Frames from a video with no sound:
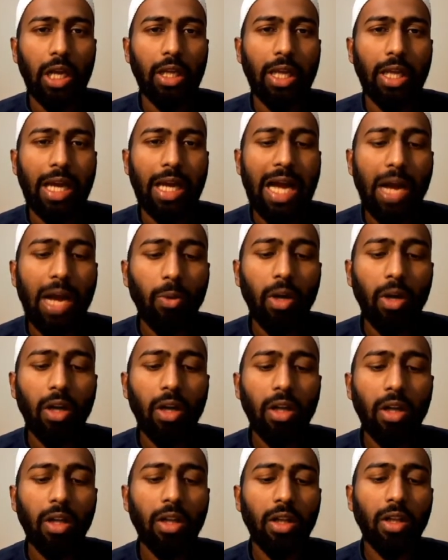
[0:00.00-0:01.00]

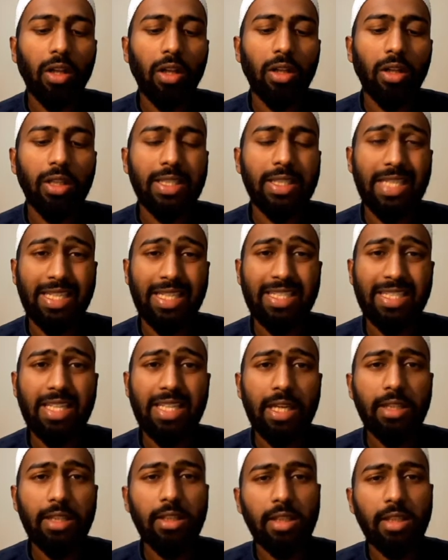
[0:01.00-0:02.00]
Our
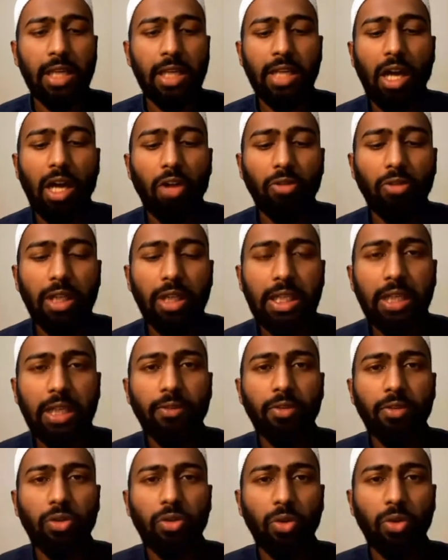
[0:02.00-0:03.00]
success and our
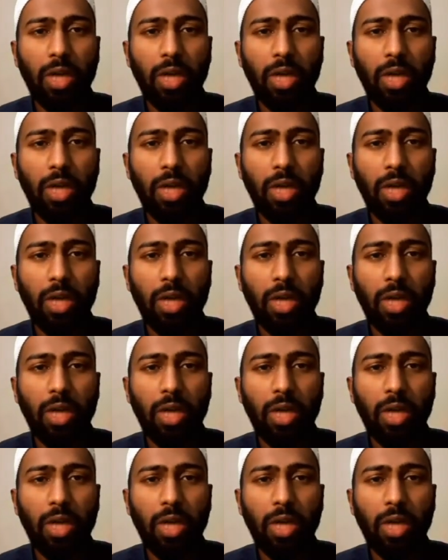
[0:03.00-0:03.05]
relief to